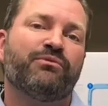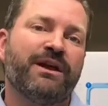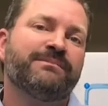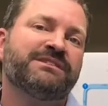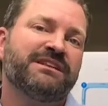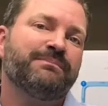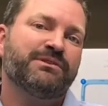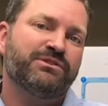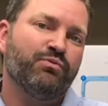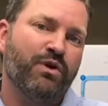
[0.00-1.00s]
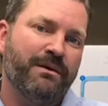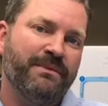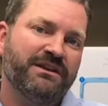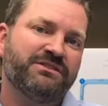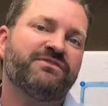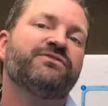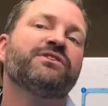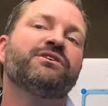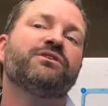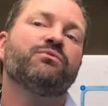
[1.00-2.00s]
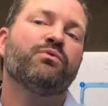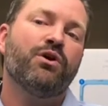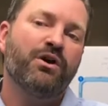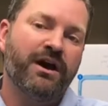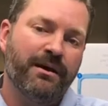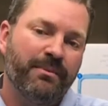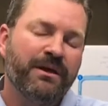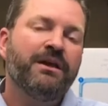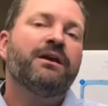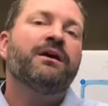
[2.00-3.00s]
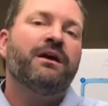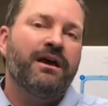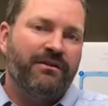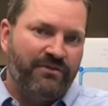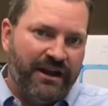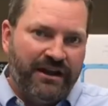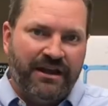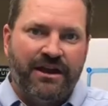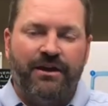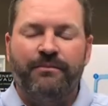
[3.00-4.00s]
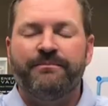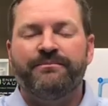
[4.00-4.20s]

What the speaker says: REM sleep is what makes you feel woke up and ready to go.